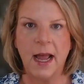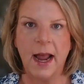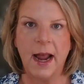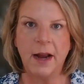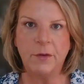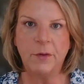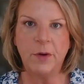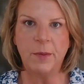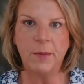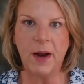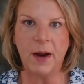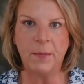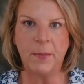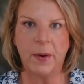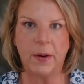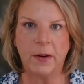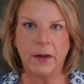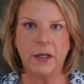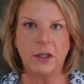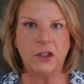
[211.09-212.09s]
And
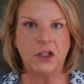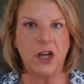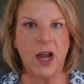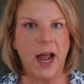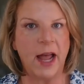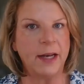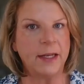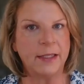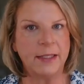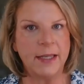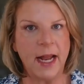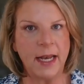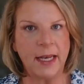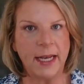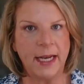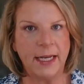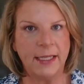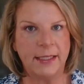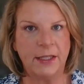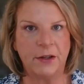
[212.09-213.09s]
remember, your child is not
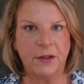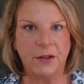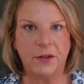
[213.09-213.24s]
lazy or